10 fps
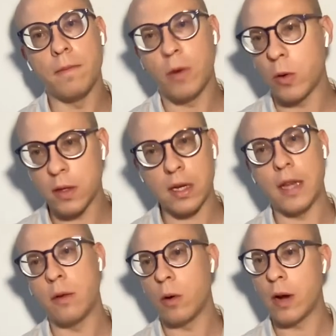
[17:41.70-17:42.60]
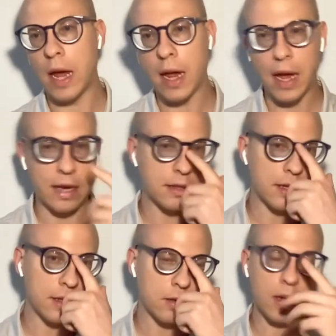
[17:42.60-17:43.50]
focus either on
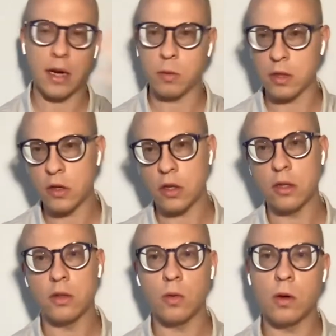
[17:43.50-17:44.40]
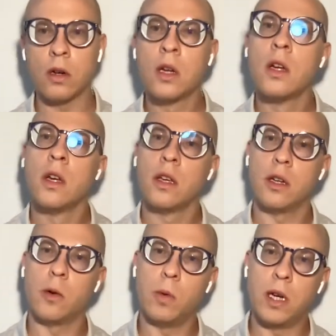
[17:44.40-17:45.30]
exits, acquisitions, or
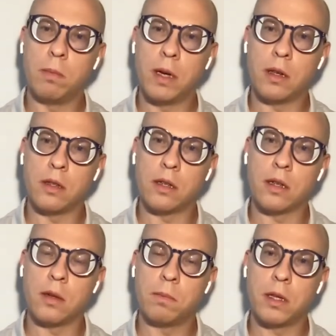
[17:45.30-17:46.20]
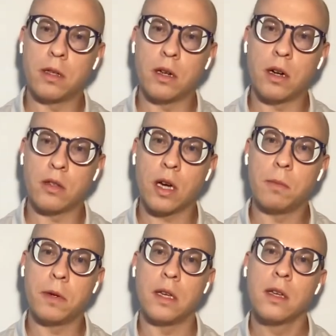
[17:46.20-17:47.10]
really build a large
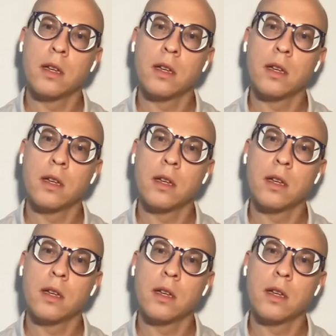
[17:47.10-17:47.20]
company.